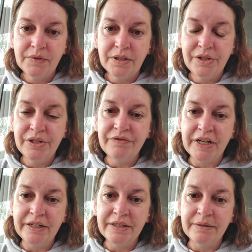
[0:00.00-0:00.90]
she
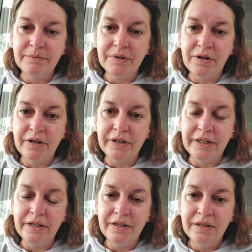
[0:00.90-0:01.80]
invited them
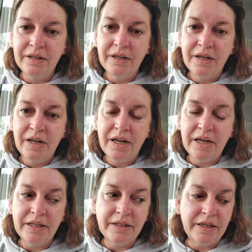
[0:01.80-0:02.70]
on,
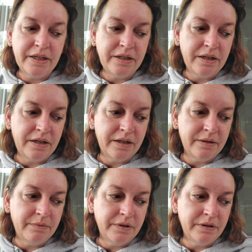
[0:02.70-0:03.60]
and
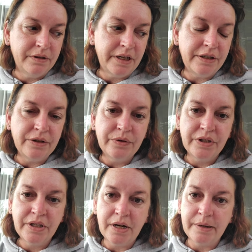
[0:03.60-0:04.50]
then they
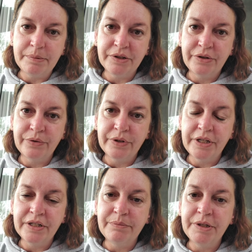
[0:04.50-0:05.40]
used the
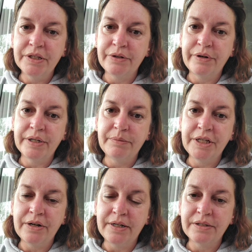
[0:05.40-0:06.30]
opportunity to be incredibly
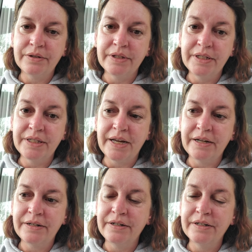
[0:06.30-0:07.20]
hostile and
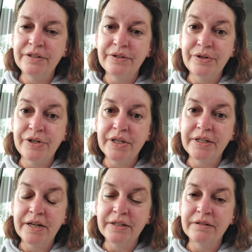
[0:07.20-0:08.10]
attack her, and so she had to
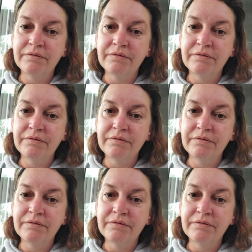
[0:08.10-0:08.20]
cut.